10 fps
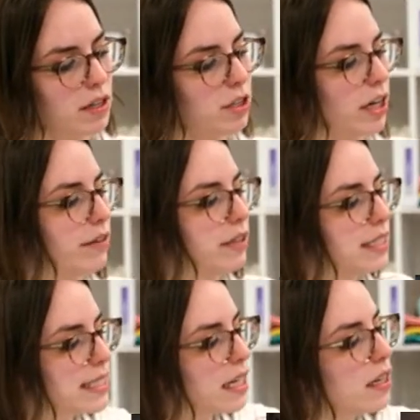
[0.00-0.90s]
try
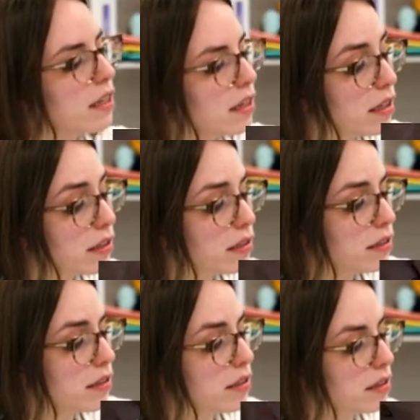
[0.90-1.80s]
resetting
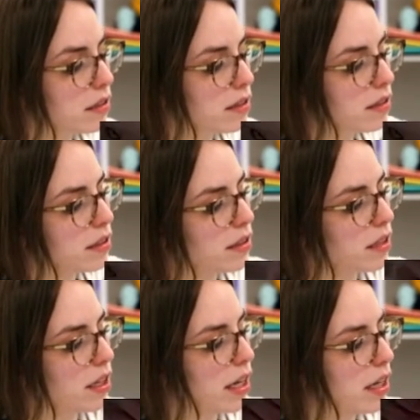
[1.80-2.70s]
that.
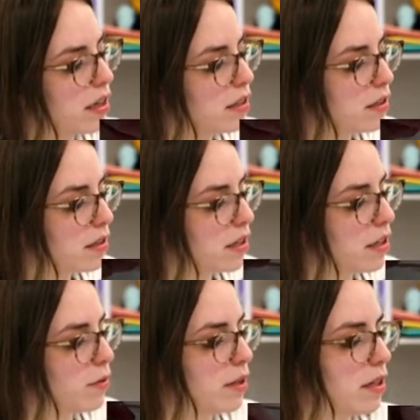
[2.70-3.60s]
Again, this is the
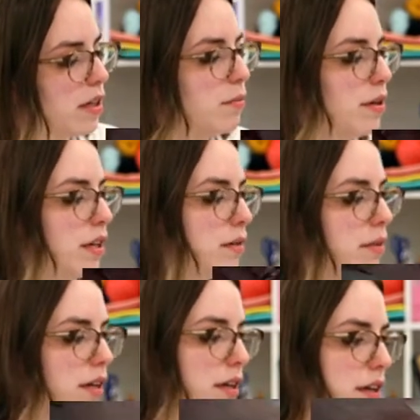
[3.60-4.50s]
new one that I put in a
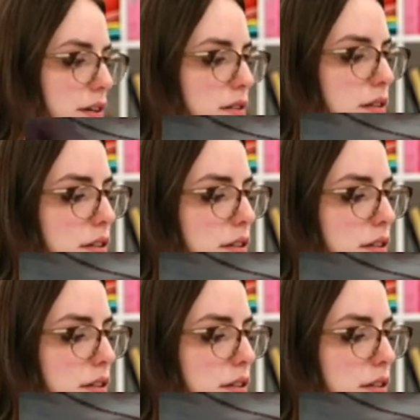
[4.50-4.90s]
minute ago.